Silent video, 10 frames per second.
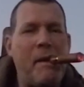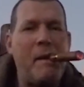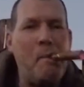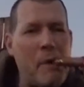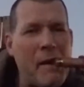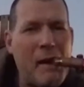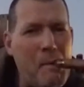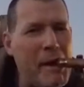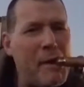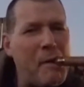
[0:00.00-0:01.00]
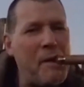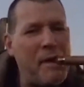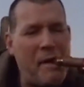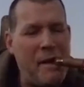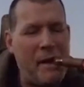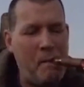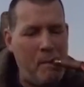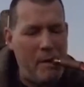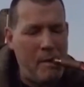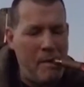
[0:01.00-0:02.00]
doesn't want to come in on
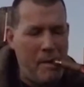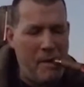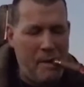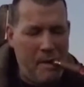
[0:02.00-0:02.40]
time, but